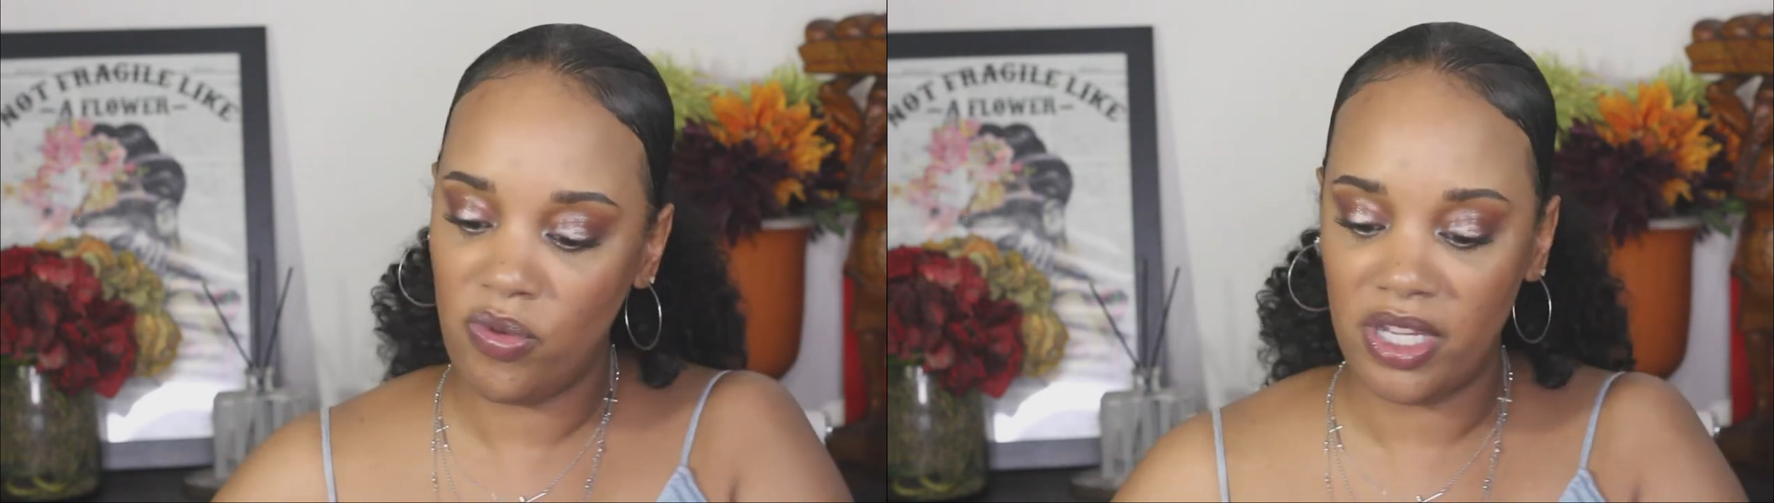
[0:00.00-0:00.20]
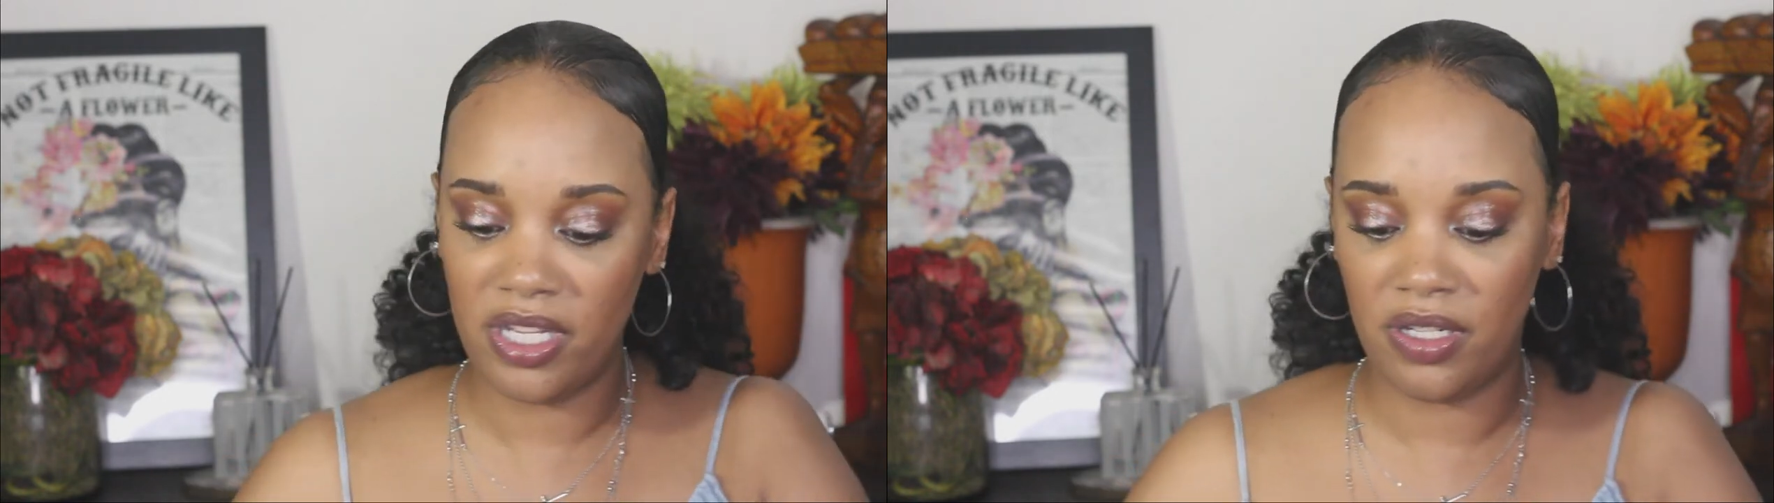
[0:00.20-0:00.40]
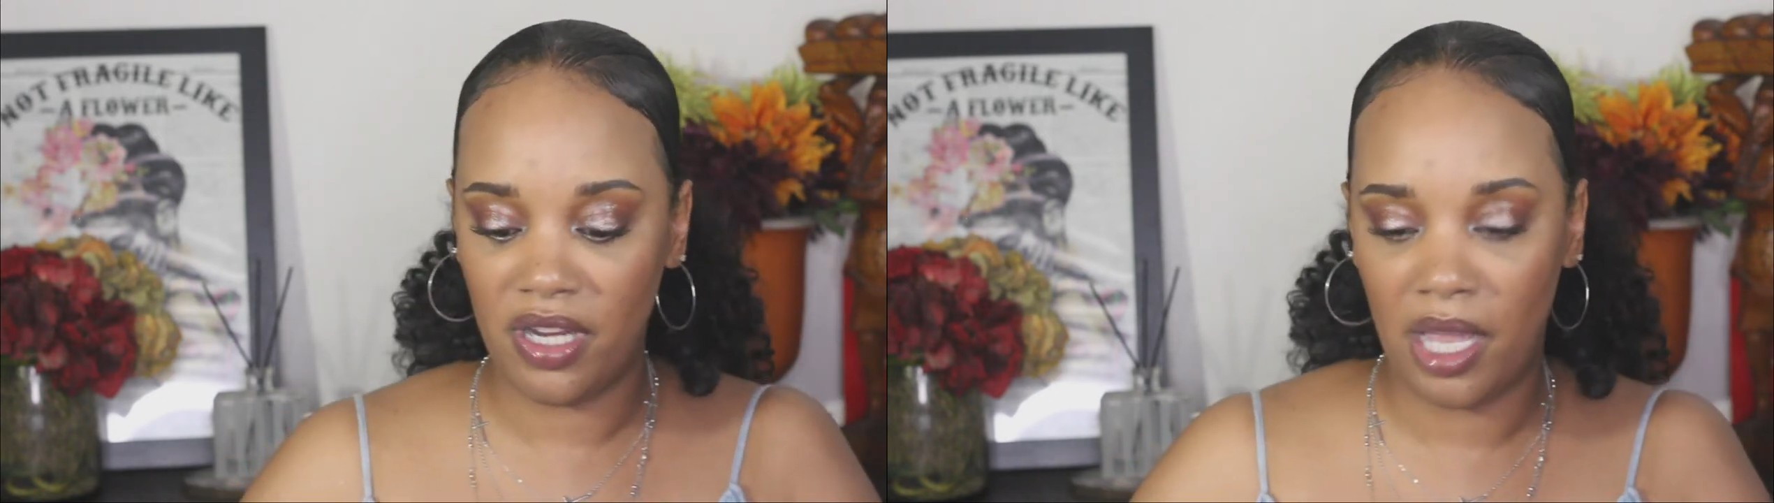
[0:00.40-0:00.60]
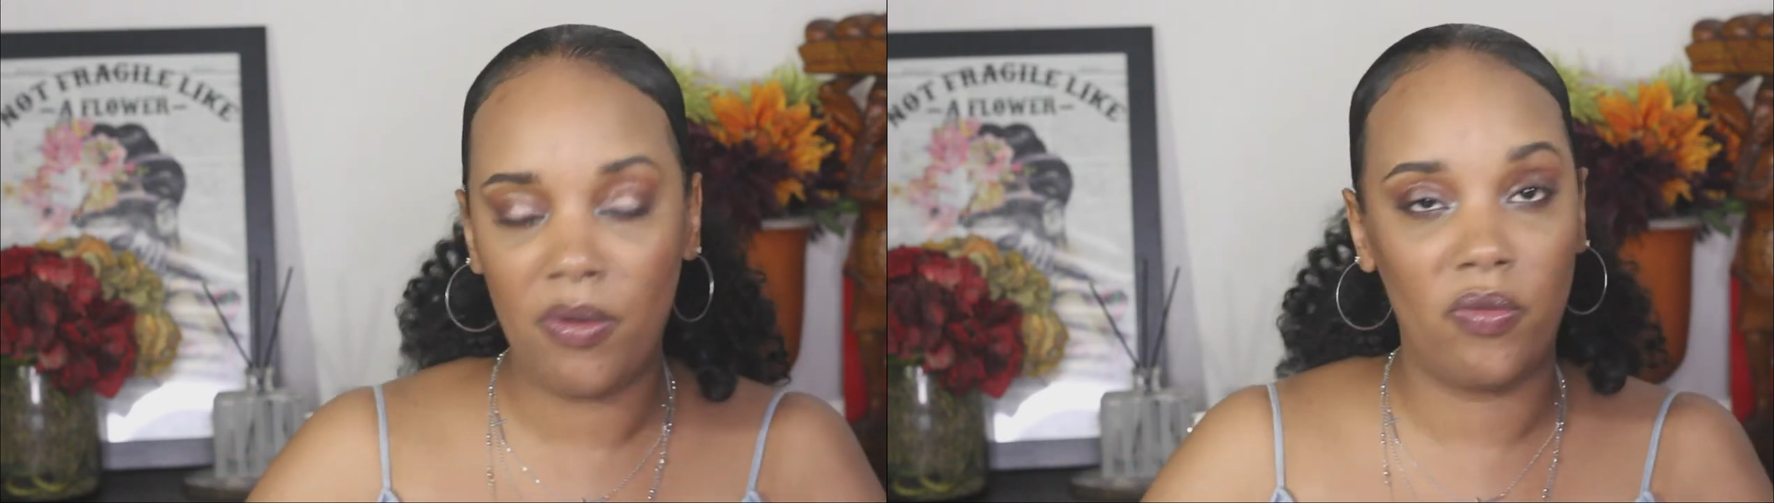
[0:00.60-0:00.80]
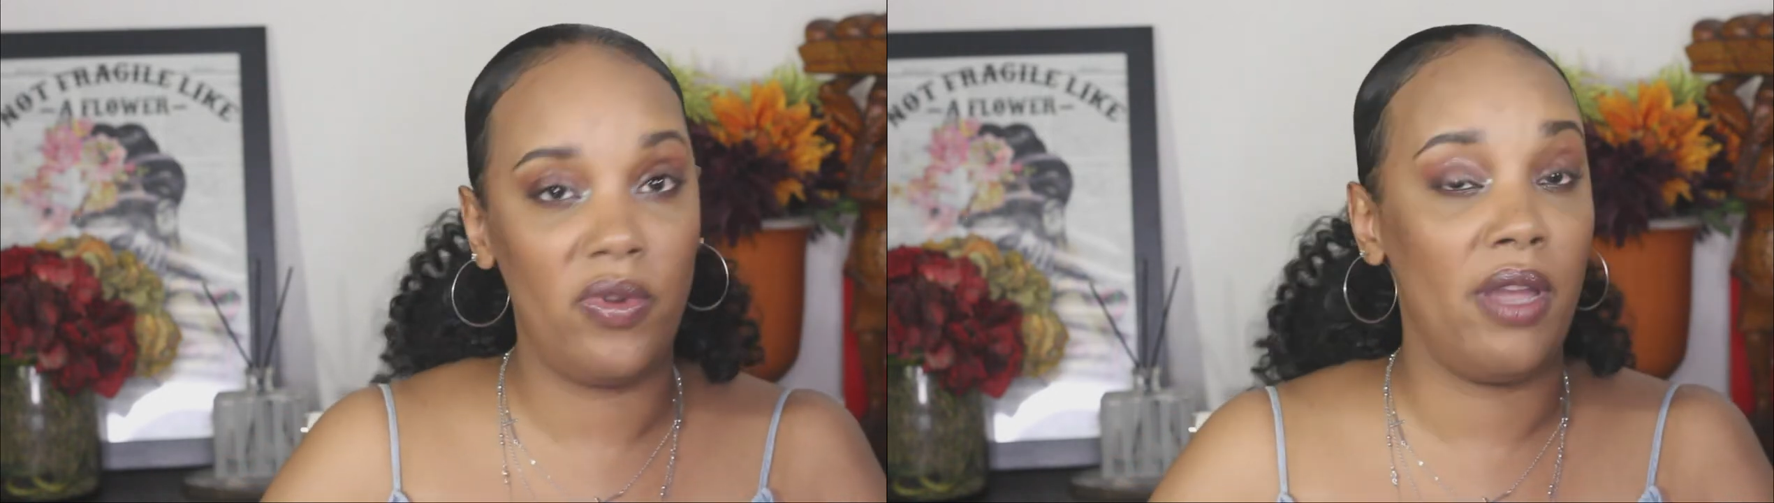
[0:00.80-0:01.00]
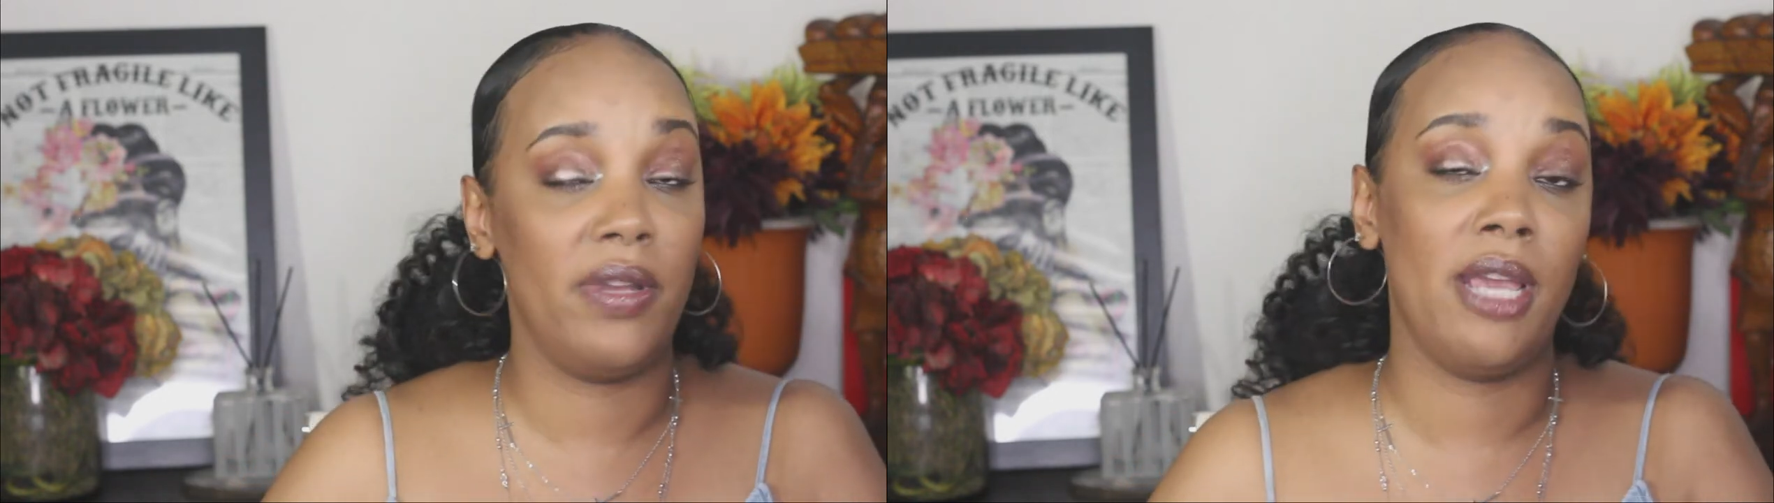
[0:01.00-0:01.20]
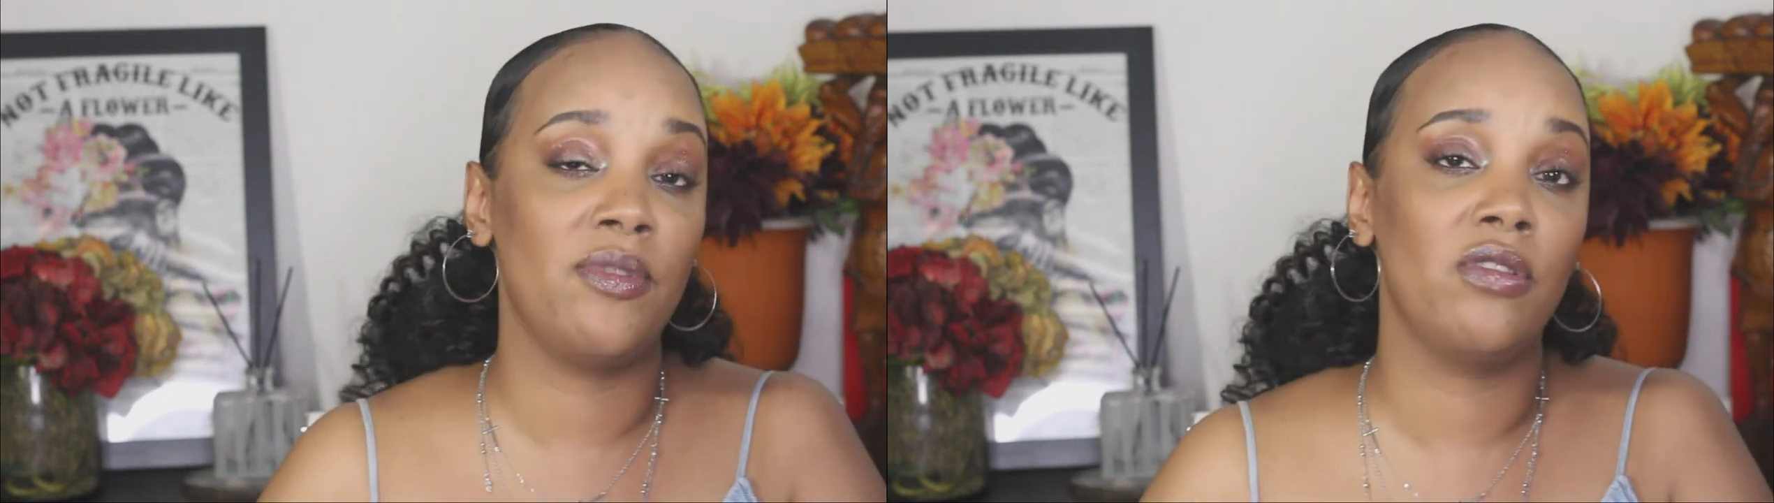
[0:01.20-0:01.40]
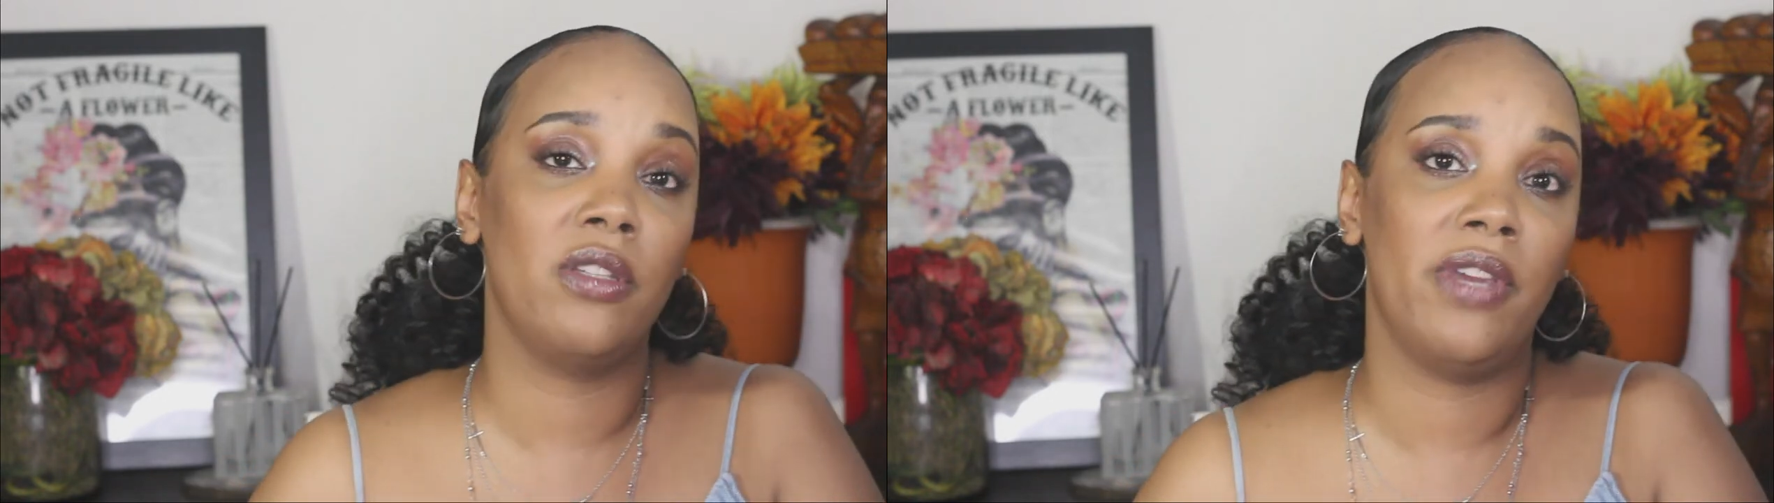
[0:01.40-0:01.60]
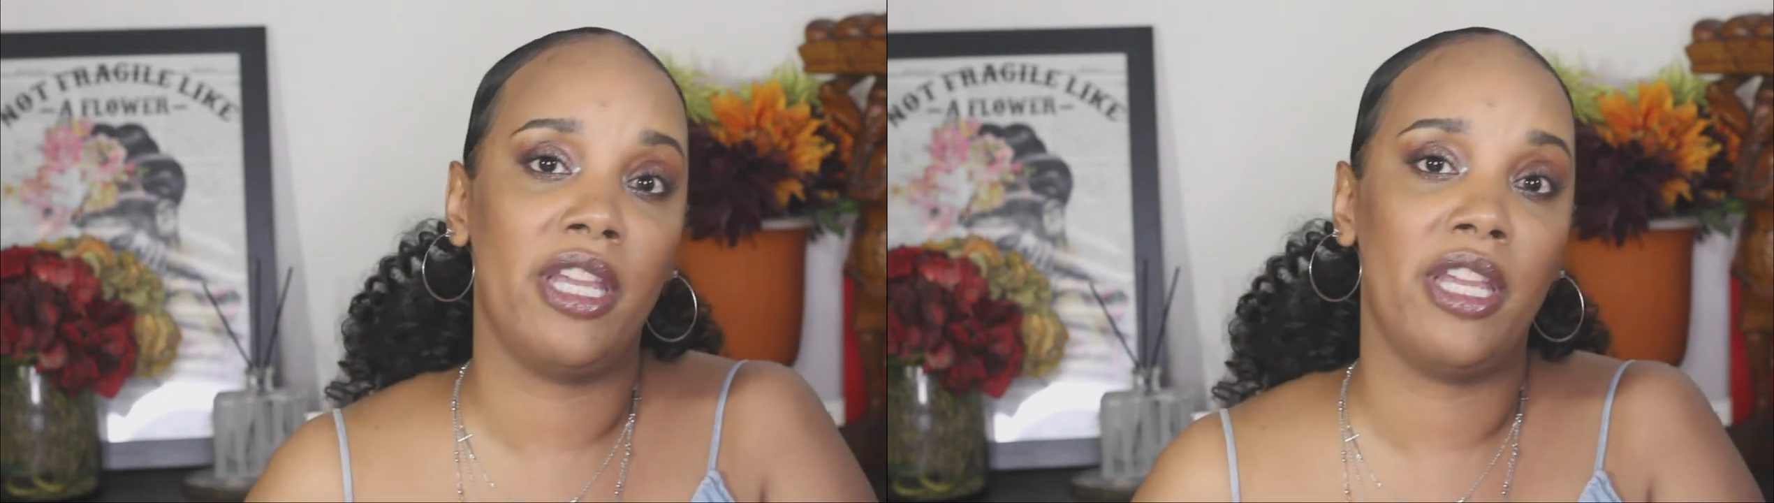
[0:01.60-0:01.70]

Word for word: would, I would, I would absolutely